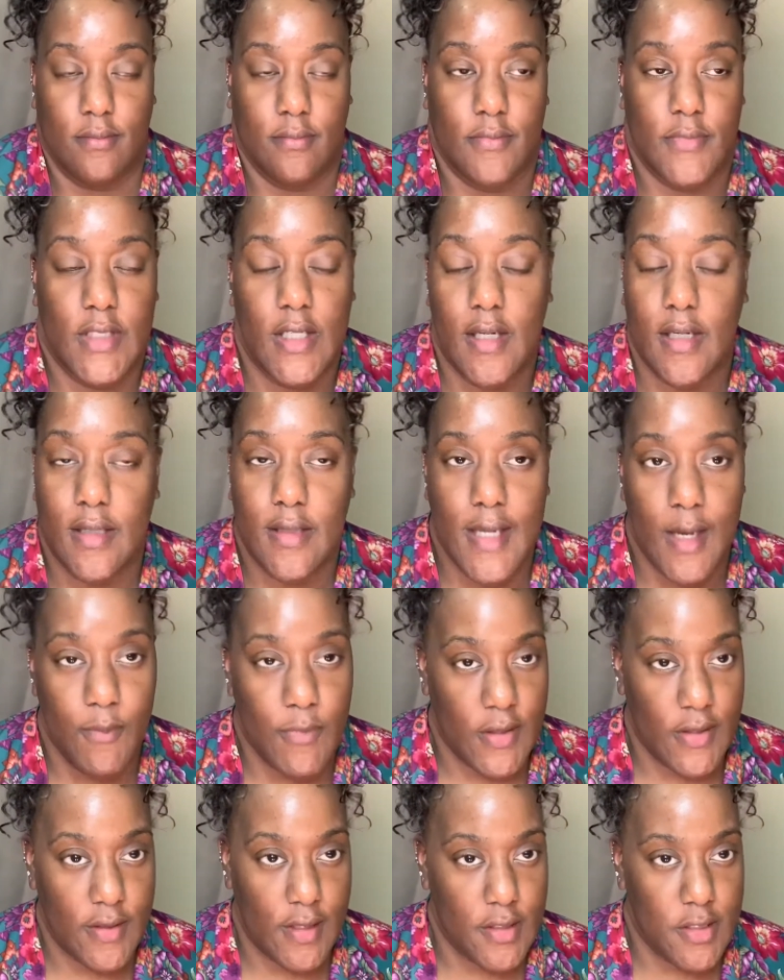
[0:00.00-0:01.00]
the acclaim
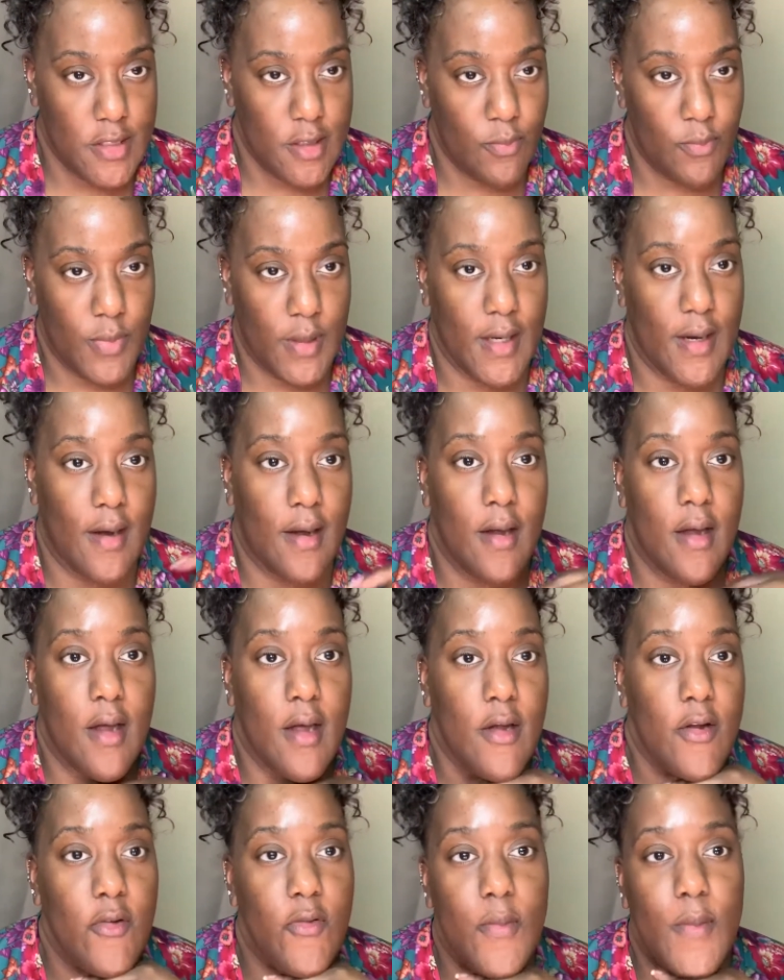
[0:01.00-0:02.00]
that they should be.
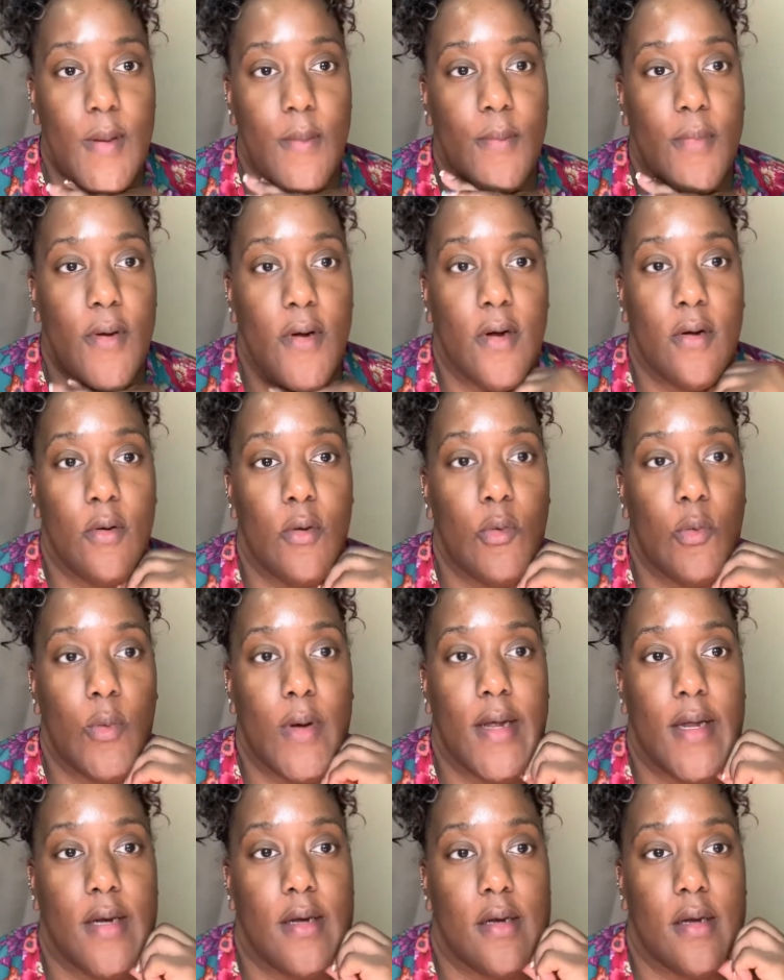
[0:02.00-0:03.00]
You remember
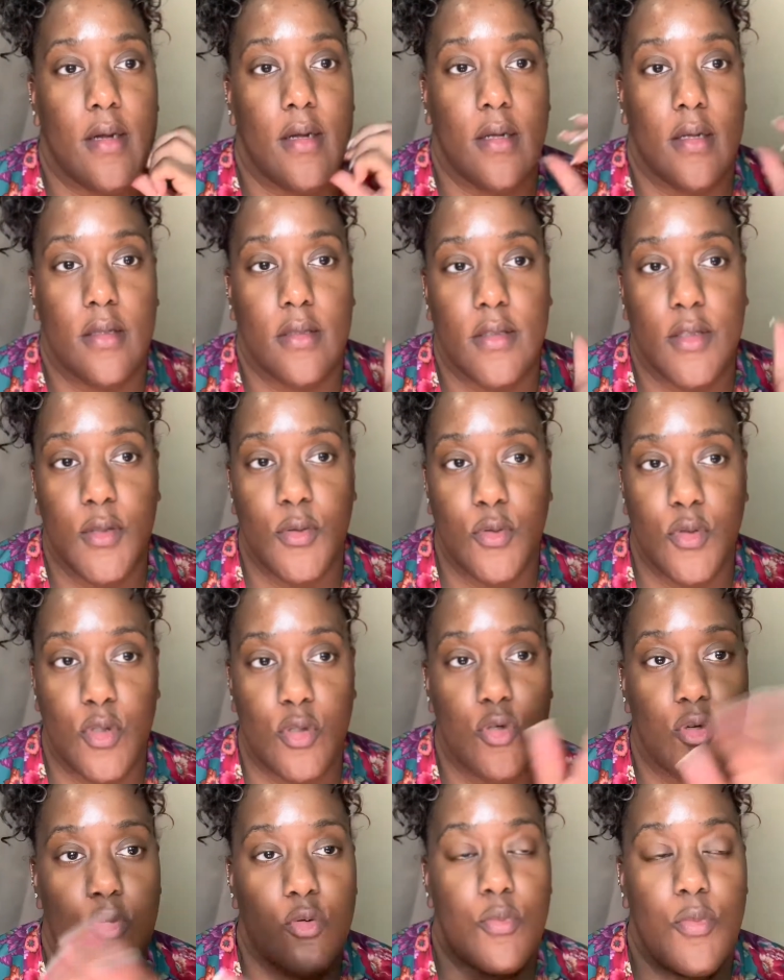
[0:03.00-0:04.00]
when
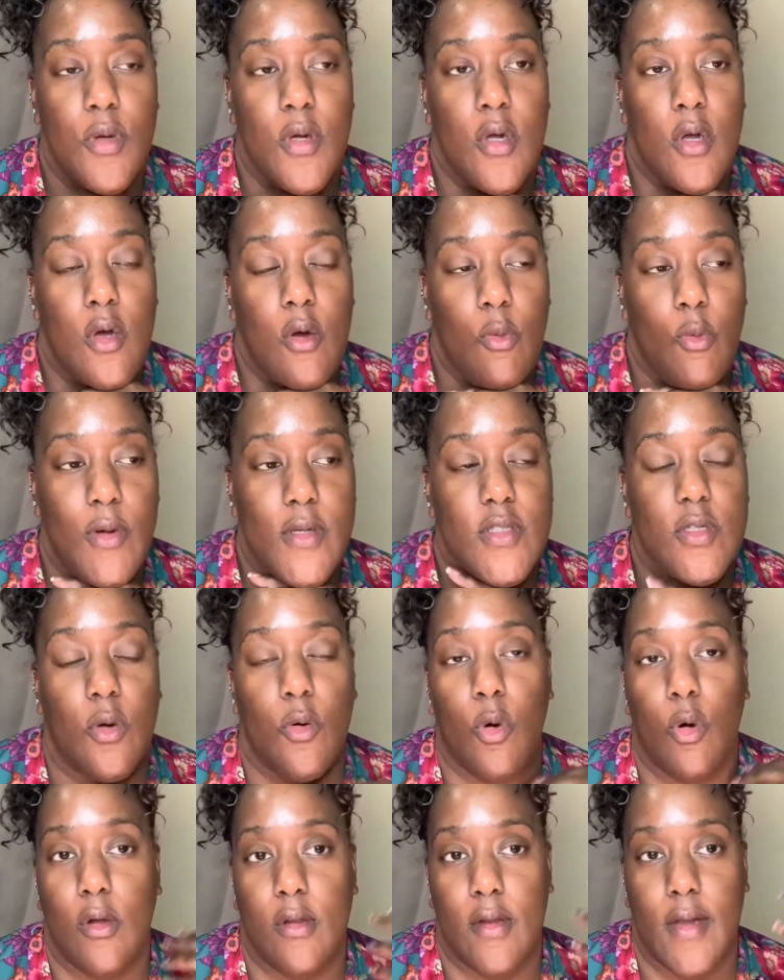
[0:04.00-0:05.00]
YouTube was
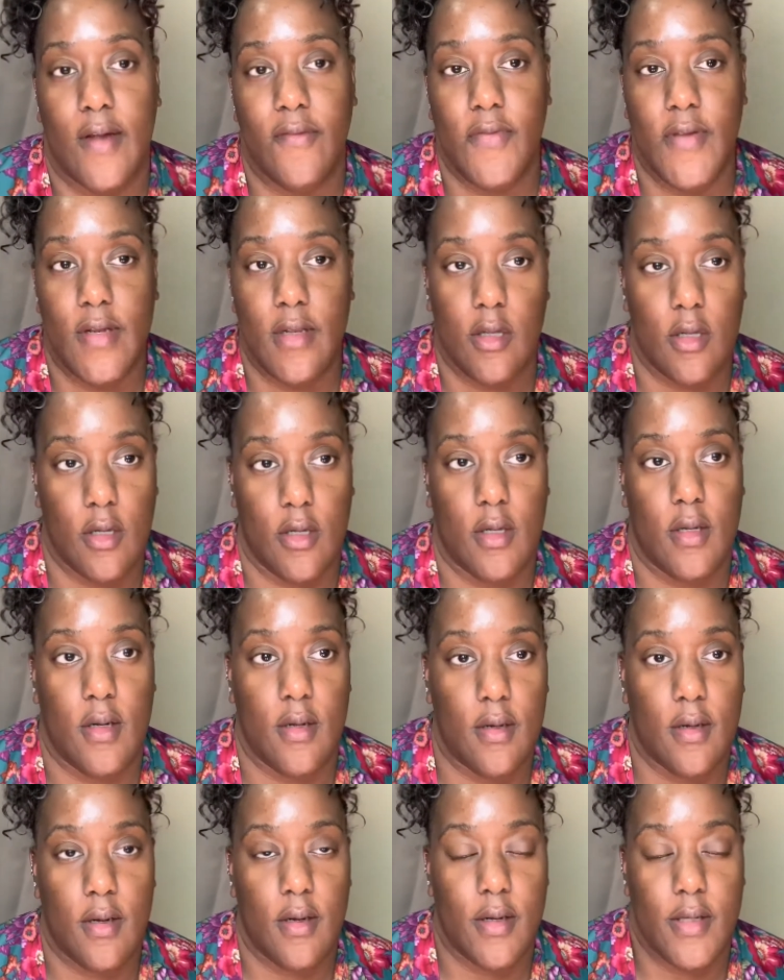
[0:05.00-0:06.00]
every look
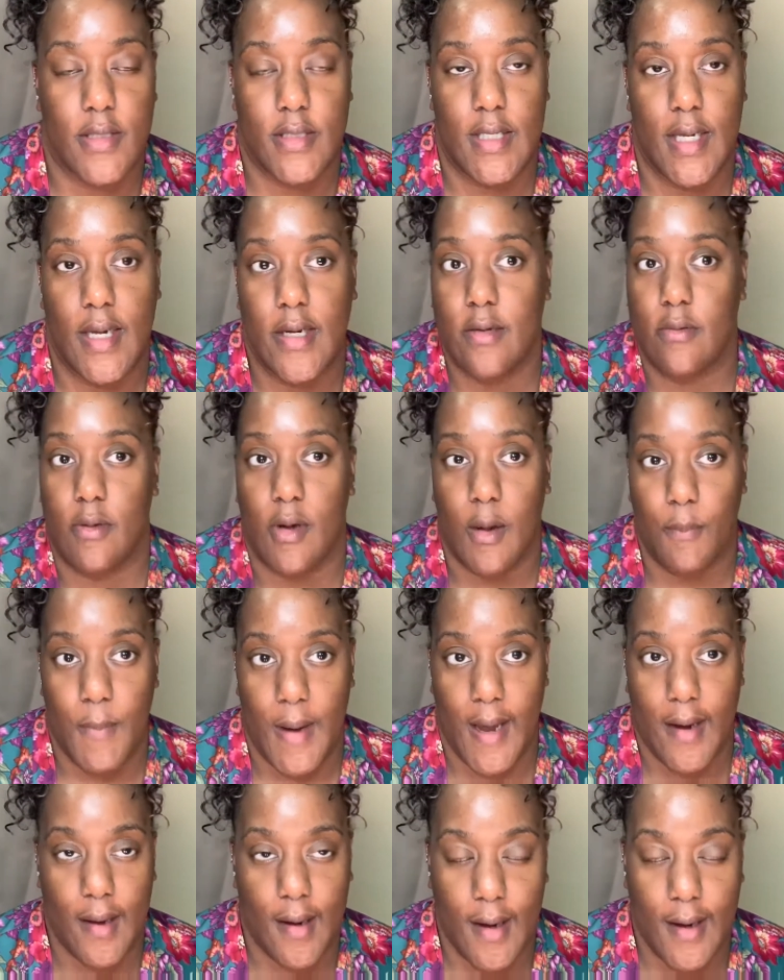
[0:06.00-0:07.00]
contained a
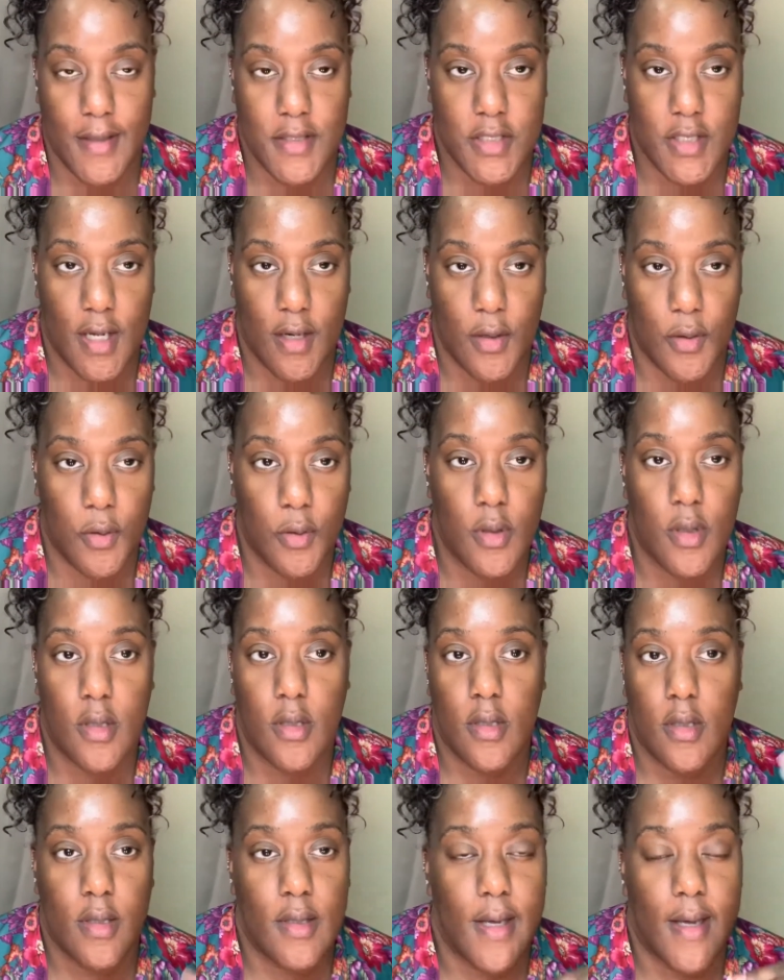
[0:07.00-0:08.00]
MAC eyeshadow?
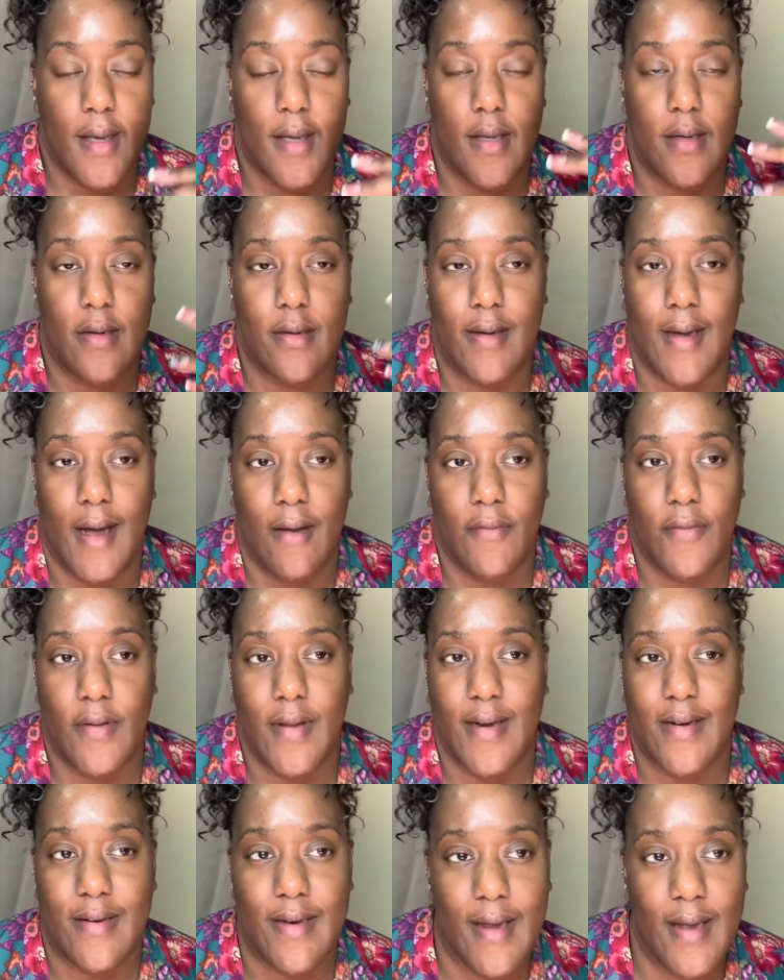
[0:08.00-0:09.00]
And I feel like
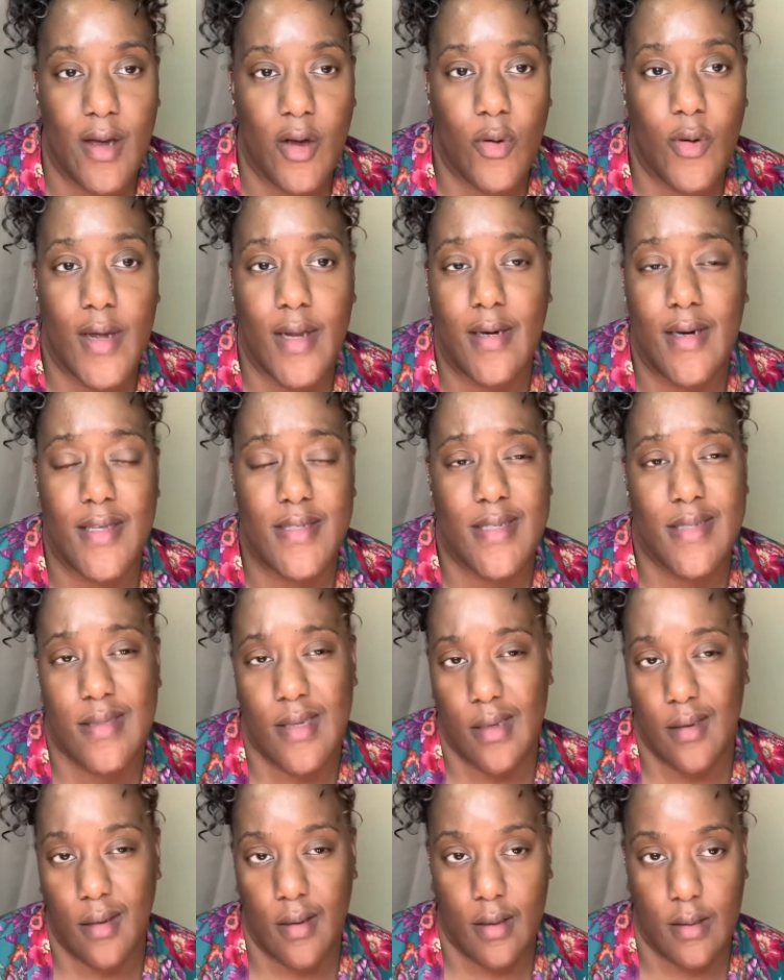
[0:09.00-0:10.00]
now, unless it's like
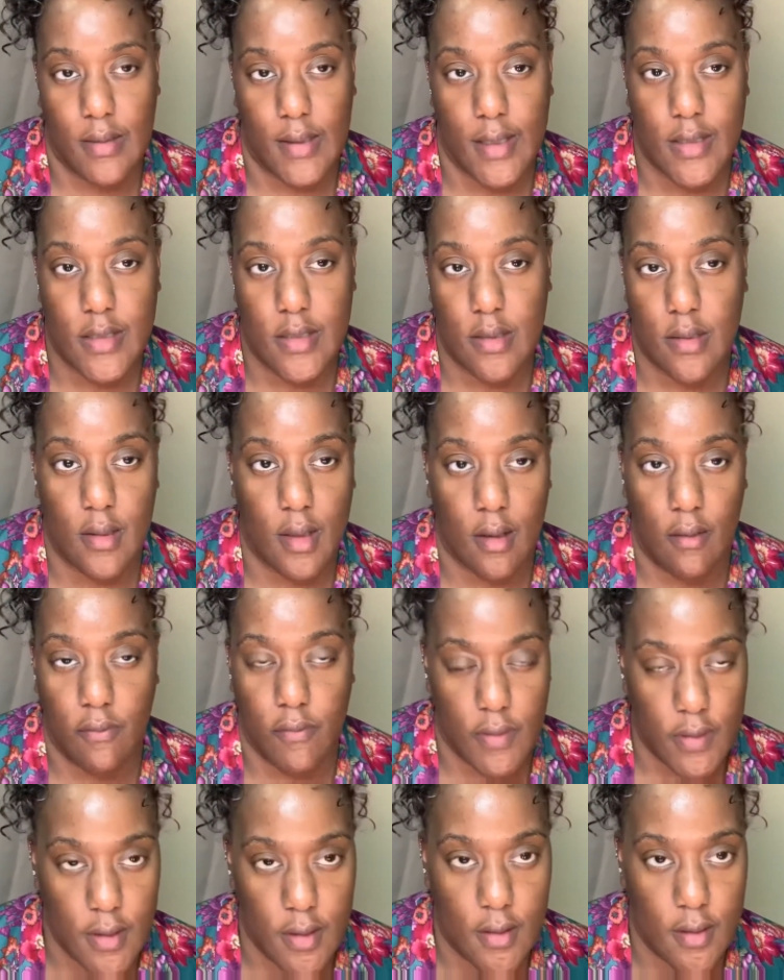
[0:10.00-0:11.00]
a collection, like a
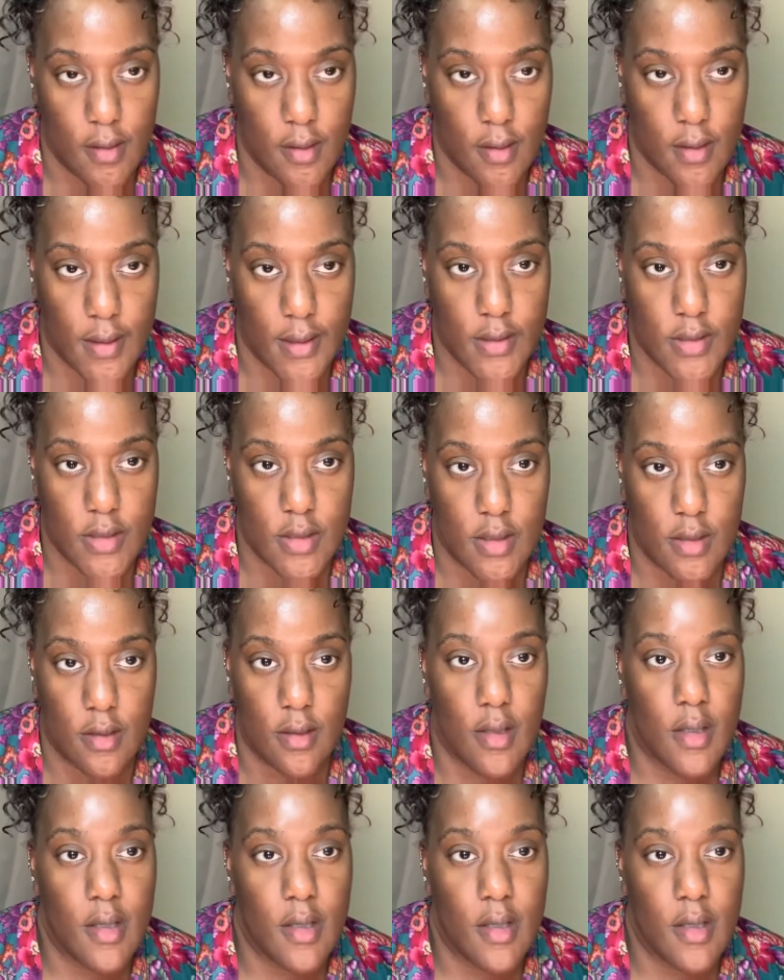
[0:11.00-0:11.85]
really good collection,